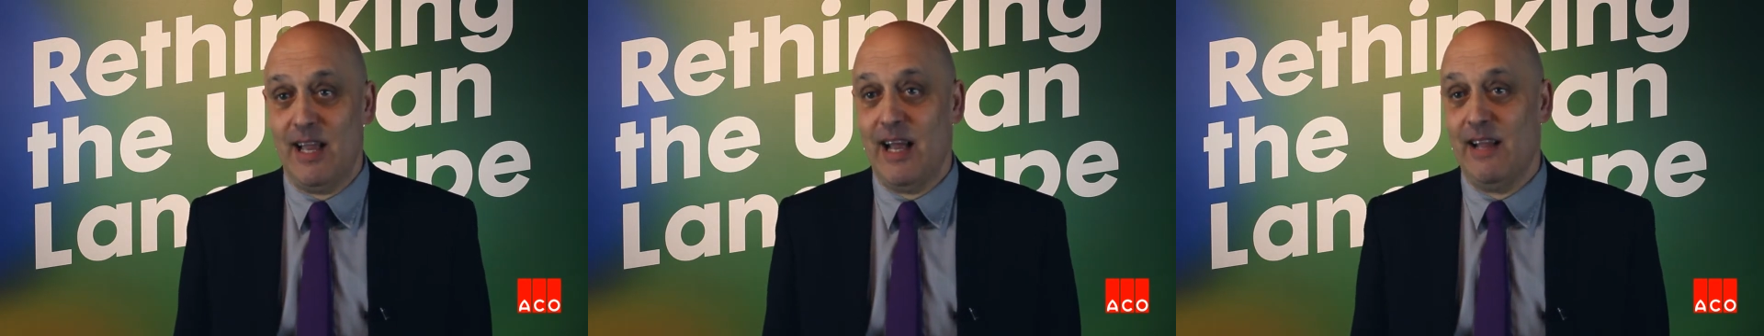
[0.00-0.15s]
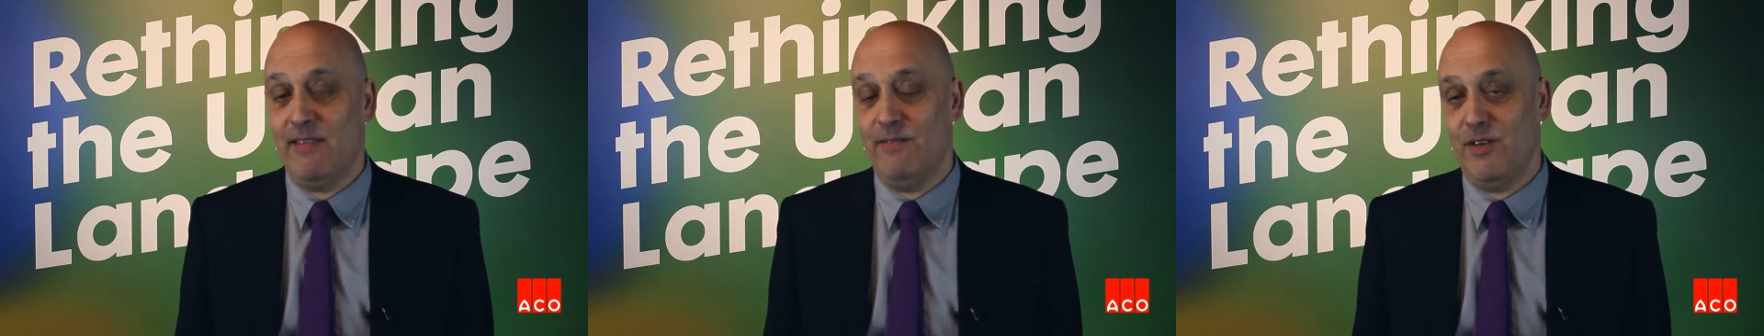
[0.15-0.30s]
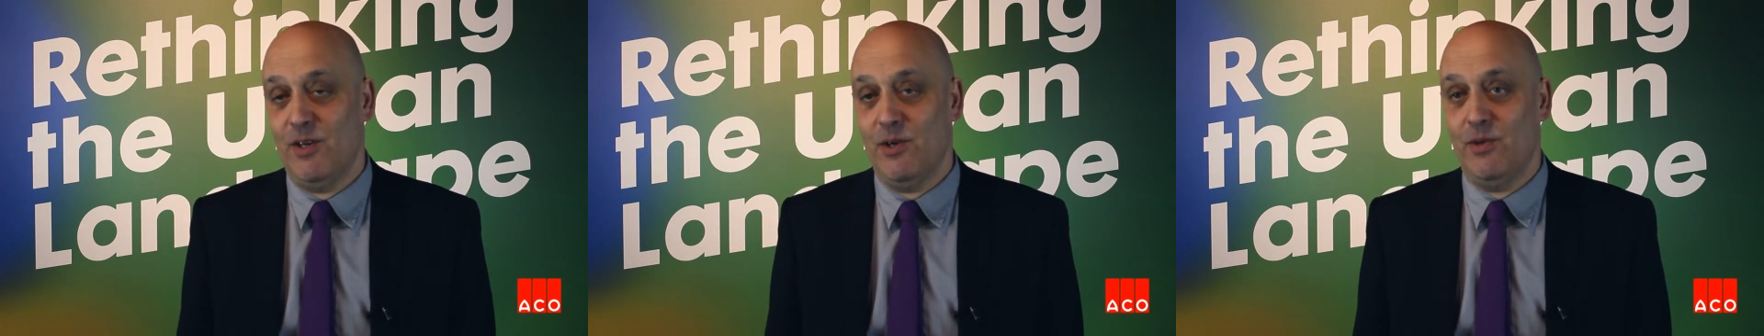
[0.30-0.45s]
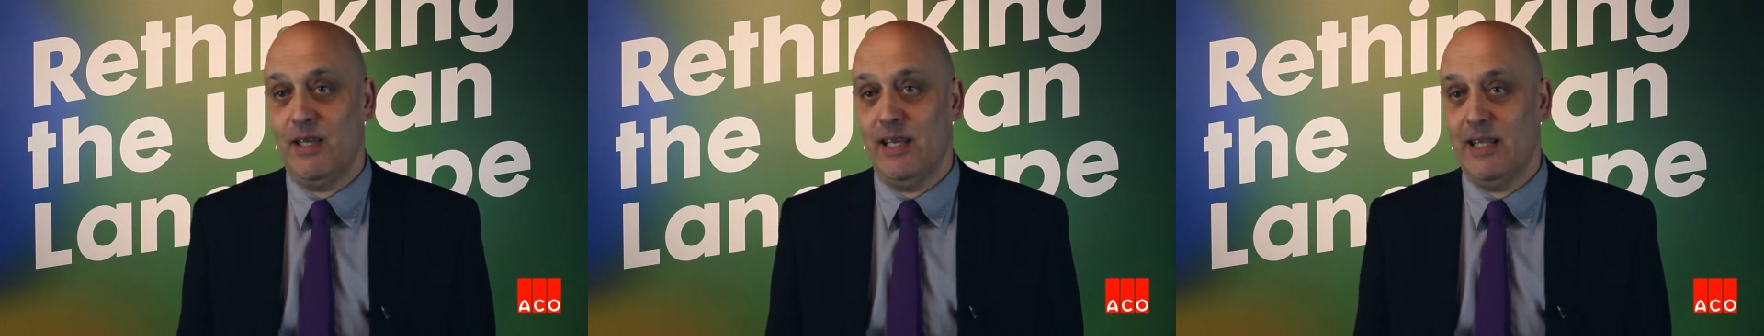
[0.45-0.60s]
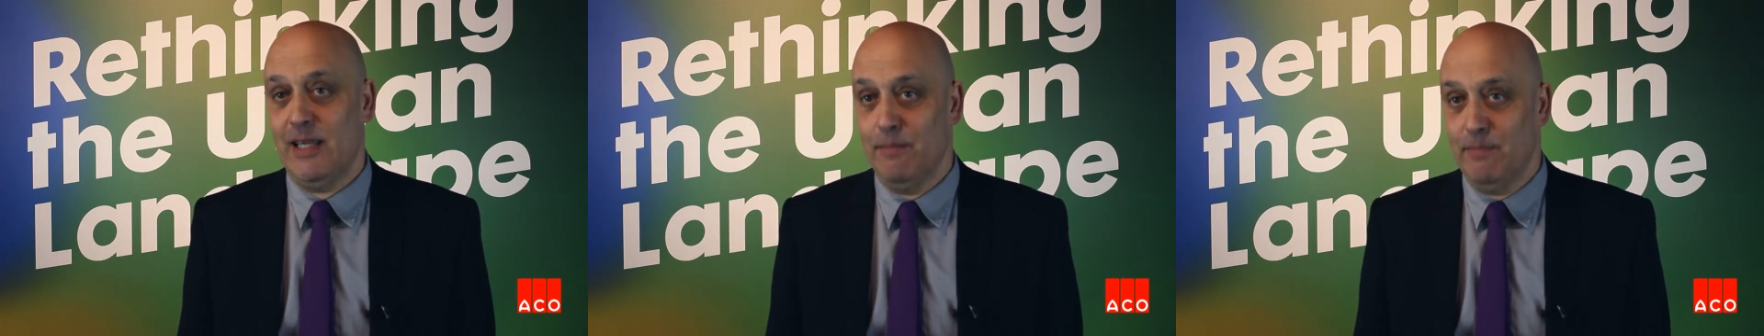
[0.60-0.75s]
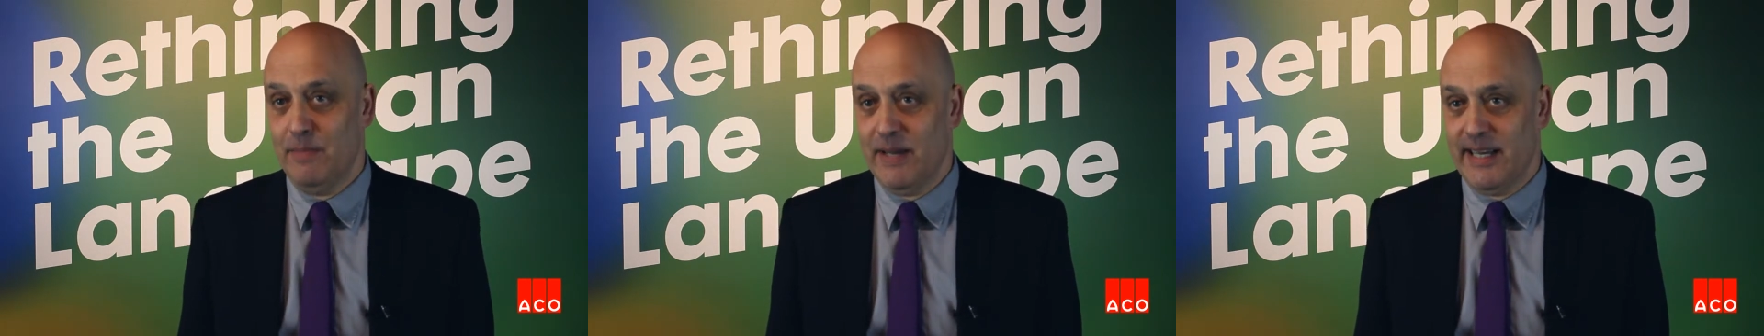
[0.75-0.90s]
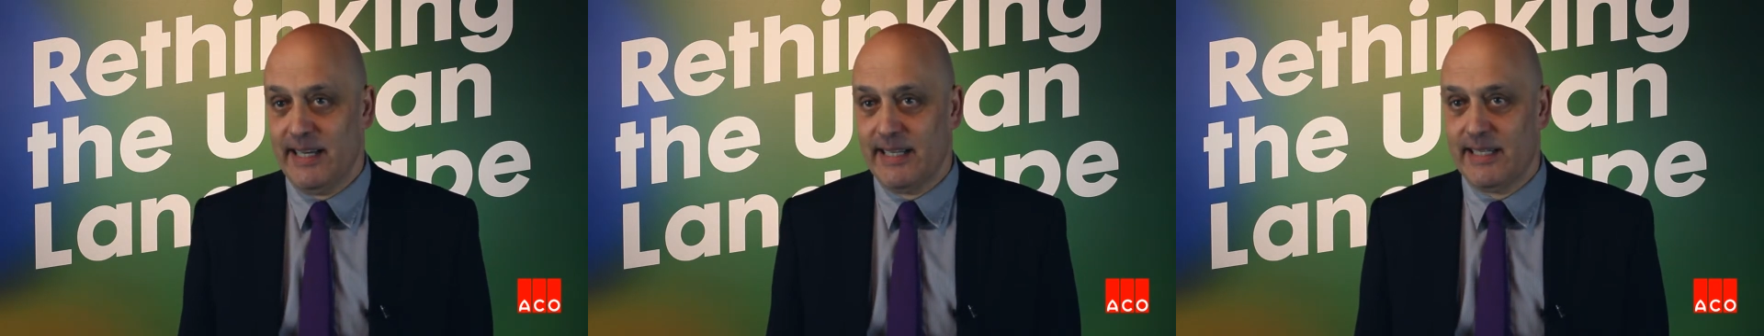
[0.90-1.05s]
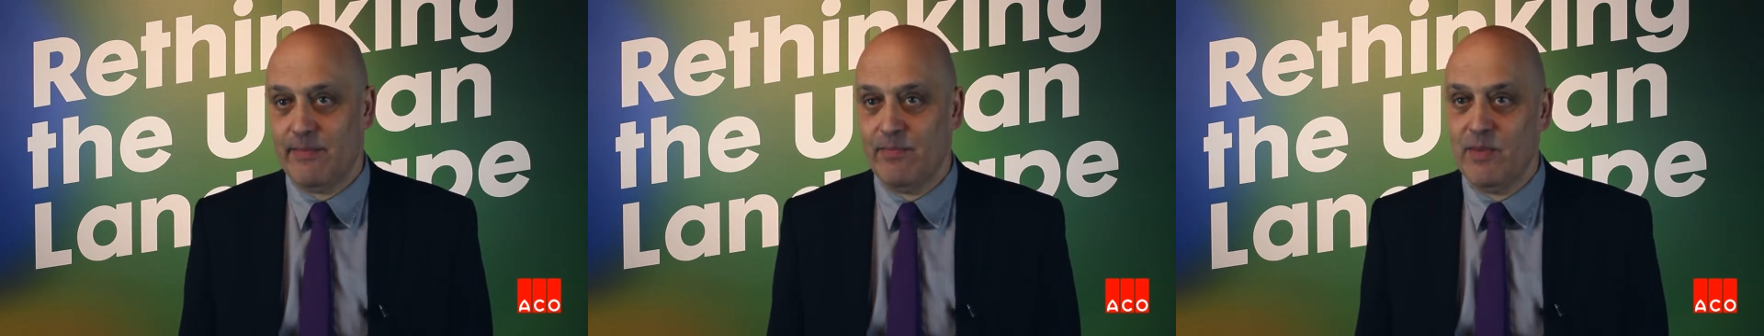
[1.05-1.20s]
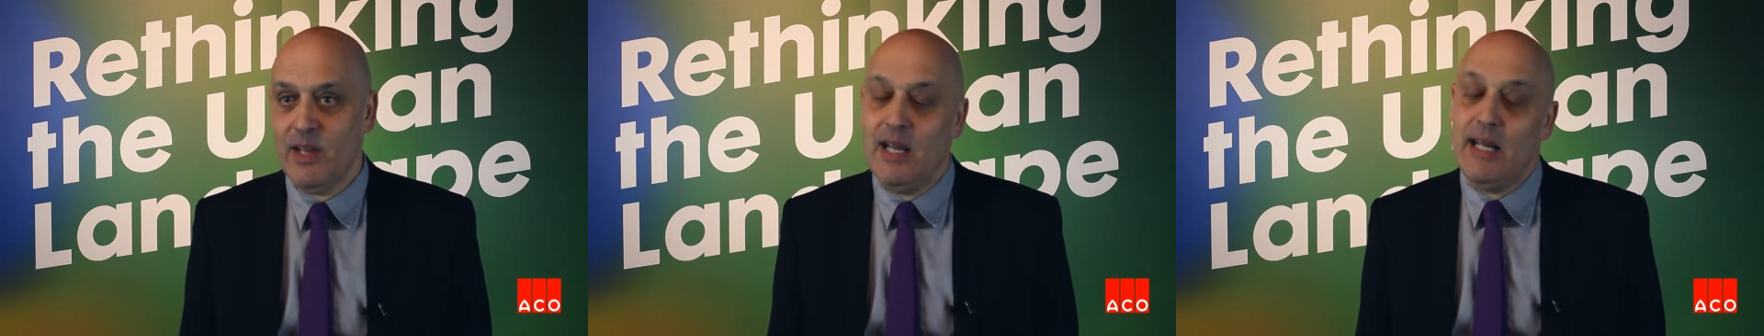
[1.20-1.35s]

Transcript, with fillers: and view the Olympics.